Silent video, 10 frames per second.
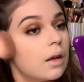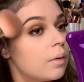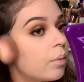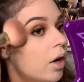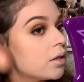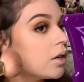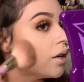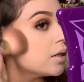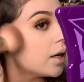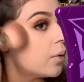Bronzer
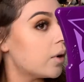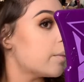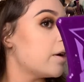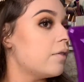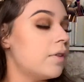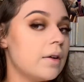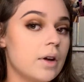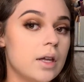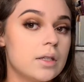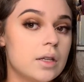is like one of my
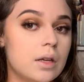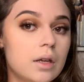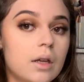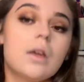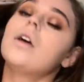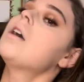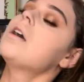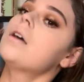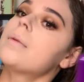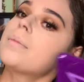favorite
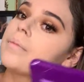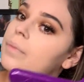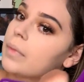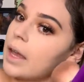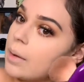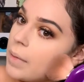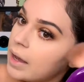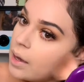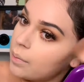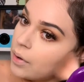like
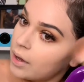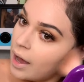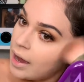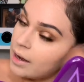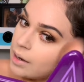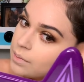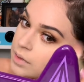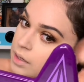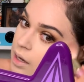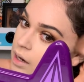makeup
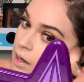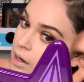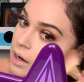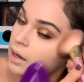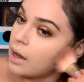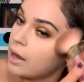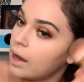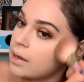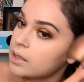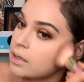items, and I
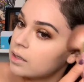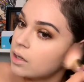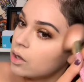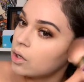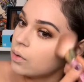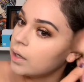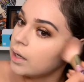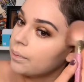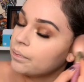absolutely